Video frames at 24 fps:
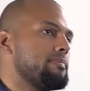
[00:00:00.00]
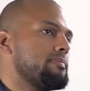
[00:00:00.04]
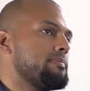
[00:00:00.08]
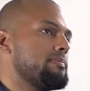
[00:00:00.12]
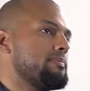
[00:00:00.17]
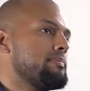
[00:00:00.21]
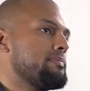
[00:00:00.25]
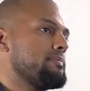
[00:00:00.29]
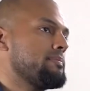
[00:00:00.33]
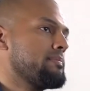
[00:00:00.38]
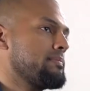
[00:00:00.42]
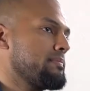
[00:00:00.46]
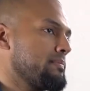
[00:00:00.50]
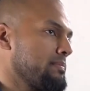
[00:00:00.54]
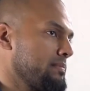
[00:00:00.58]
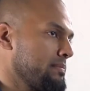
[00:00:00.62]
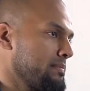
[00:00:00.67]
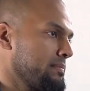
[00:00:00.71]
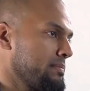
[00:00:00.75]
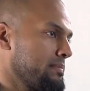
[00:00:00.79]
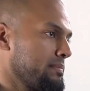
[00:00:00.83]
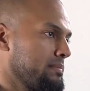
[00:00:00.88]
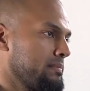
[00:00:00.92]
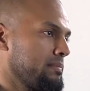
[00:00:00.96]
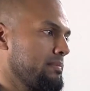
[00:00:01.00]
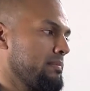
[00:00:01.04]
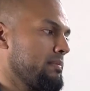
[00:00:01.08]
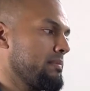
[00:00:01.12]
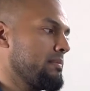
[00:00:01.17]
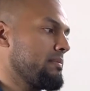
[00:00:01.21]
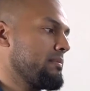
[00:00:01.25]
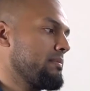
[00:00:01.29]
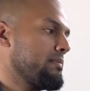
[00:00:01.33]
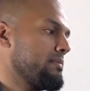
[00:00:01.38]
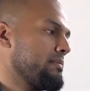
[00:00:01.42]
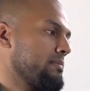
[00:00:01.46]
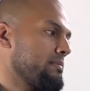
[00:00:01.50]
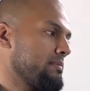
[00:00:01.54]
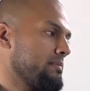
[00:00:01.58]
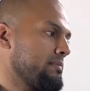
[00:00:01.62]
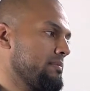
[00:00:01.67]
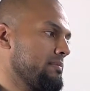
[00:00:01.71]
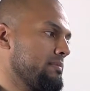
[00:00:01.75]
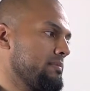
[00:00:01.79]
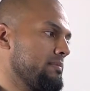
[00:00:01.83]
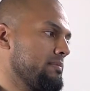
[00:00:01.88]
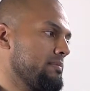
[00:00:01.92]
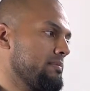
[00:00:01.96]

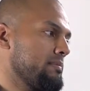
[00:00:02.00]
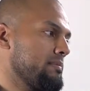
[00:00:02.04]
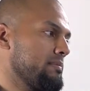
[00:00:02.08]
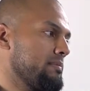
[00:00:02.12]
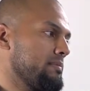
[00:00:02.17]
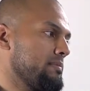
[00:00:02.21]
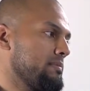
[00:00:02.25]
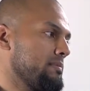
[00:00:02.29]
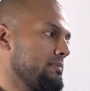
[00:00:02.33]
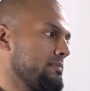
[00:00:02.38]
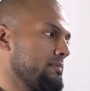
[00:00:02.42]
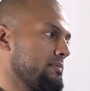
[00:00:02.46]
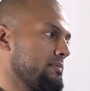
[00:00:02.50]
The person shown says nothing.